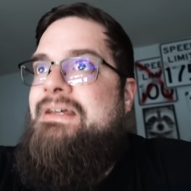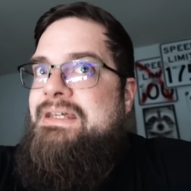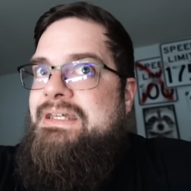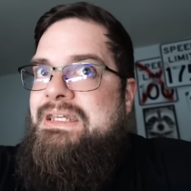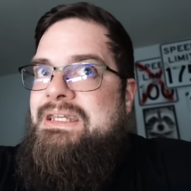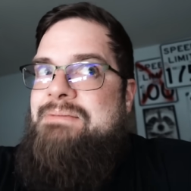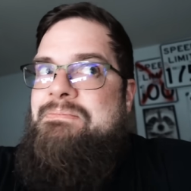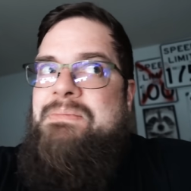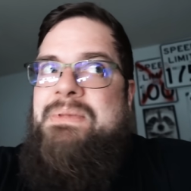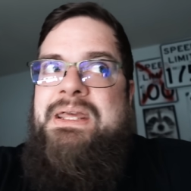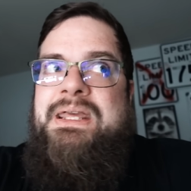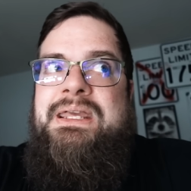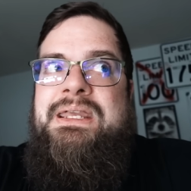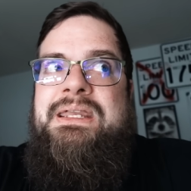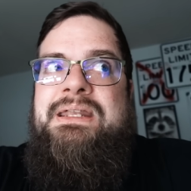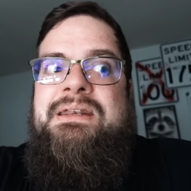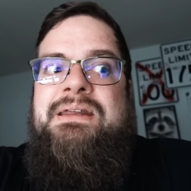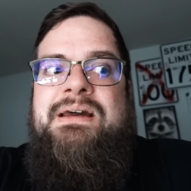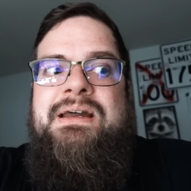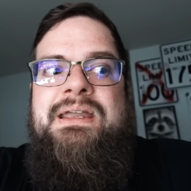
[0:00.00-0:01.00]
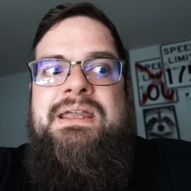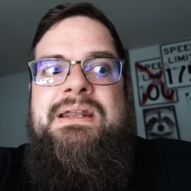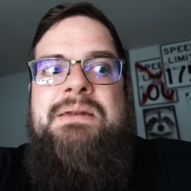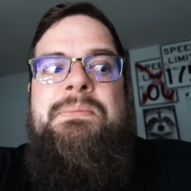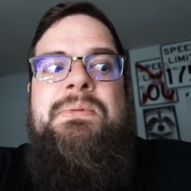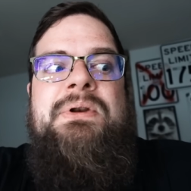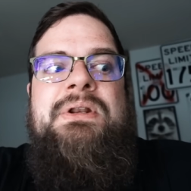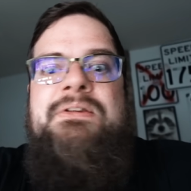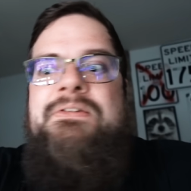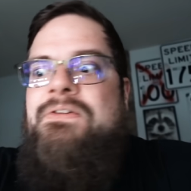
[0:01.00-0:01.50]
It made, I had a
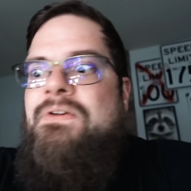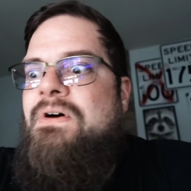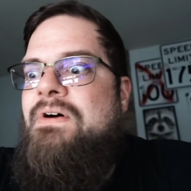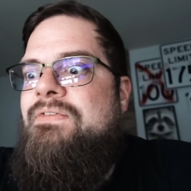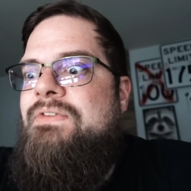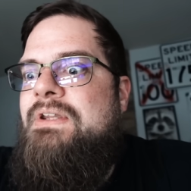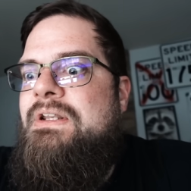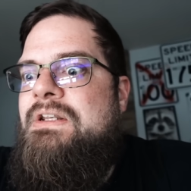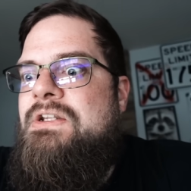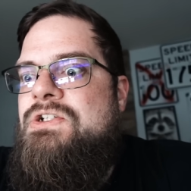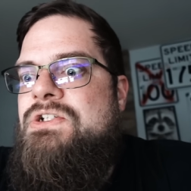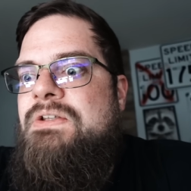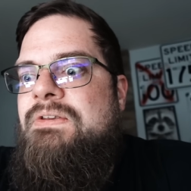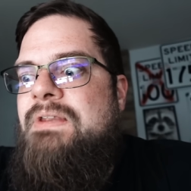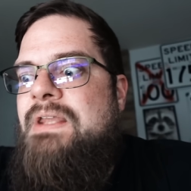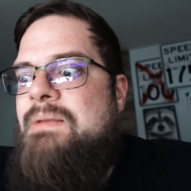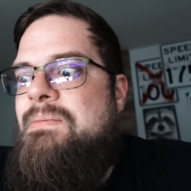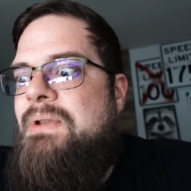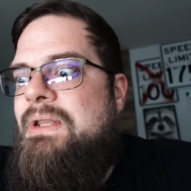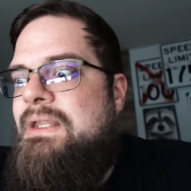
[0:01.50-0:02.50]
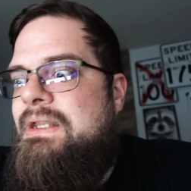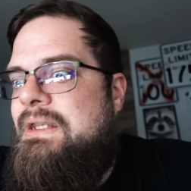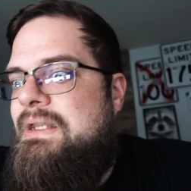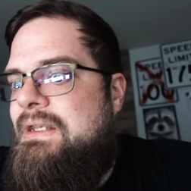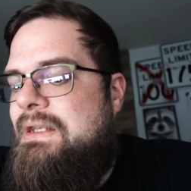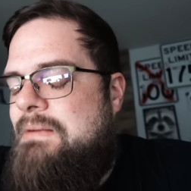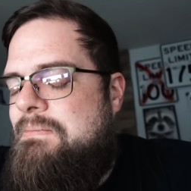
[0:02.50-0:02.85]
pretty soft ignition table in it.